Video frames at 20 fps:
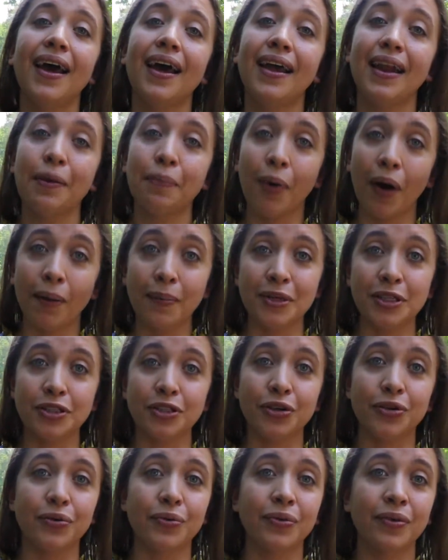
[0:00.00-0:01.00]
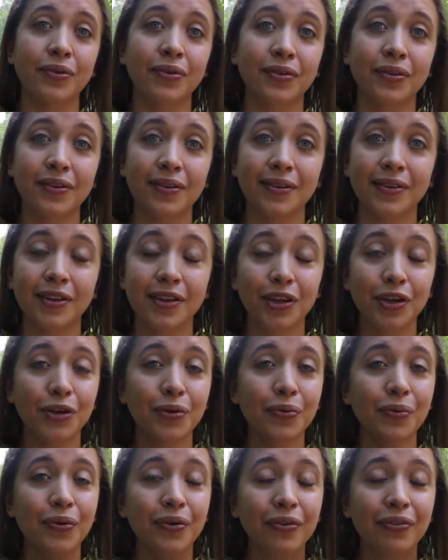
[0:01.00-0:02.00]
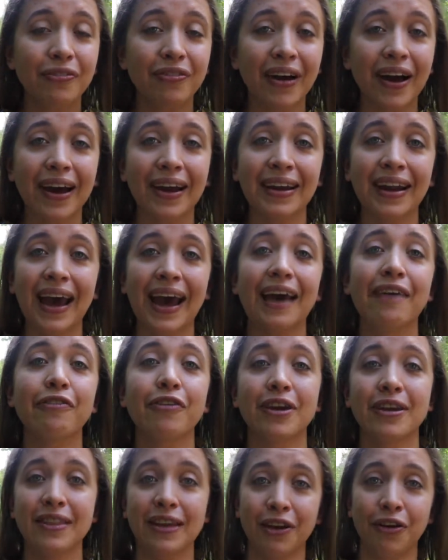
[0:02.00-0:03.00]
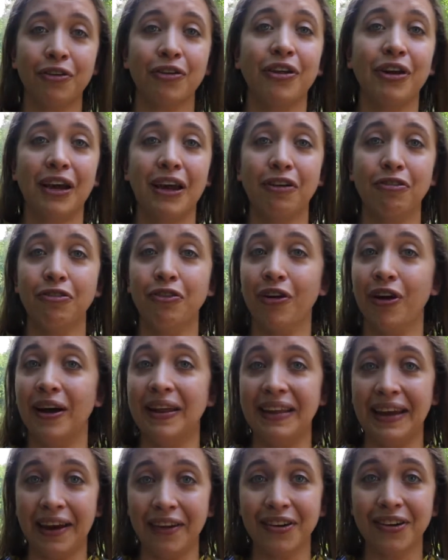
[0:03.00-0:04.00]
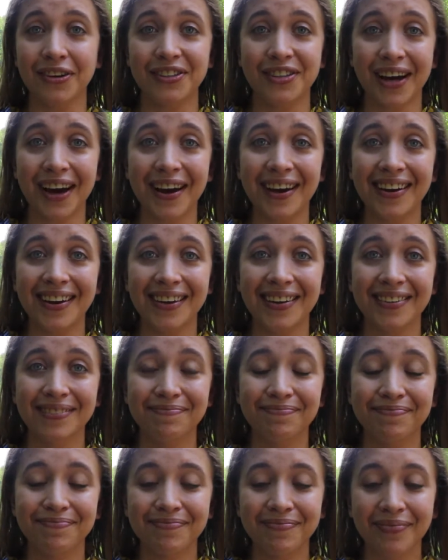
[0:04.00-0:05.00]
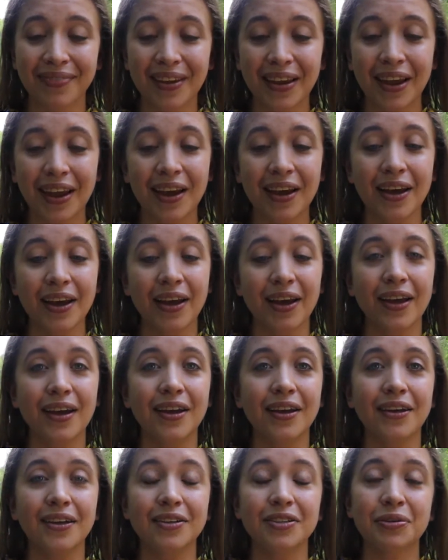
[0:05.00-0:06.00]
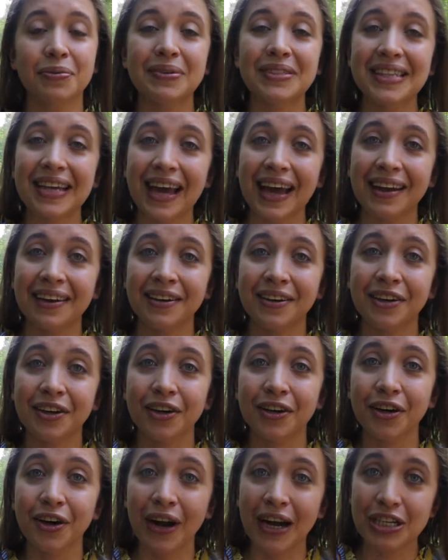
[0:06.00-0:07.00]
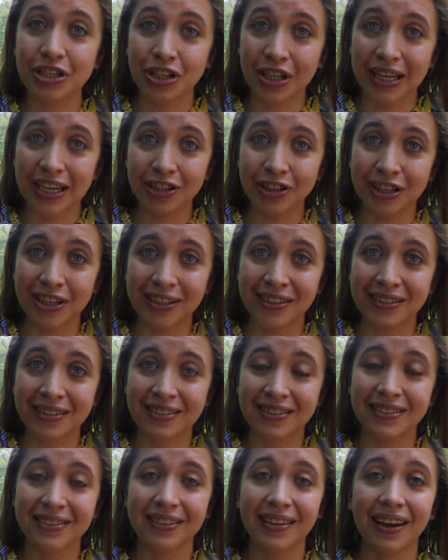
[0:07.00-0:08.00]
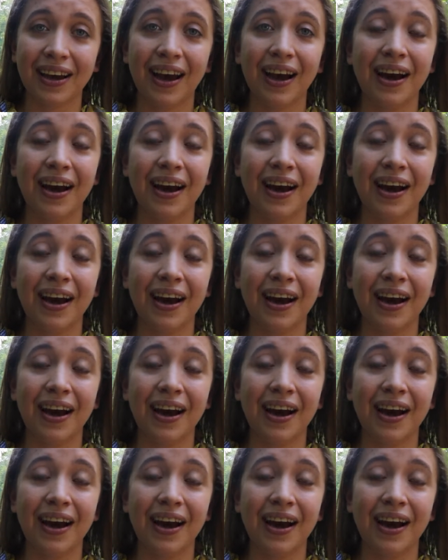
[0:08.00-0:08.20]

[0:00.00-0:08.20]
and I promise you, you will find everything you're looking for on the other side. So once again, congratulations.